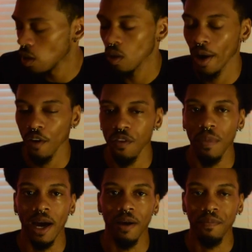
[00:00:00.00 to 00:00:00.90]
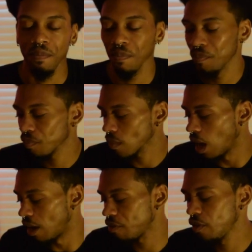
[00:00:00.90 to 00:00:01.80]
right off the bat,
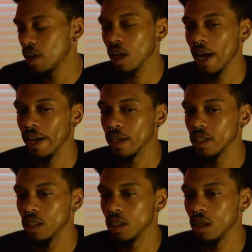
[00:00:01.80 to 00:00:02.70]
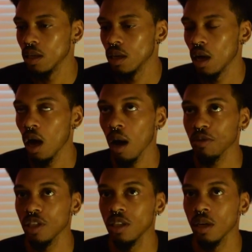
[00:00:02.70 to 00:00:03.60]
I feel like
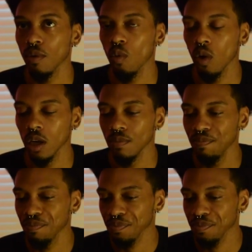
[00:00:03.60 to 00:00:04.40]
option number one,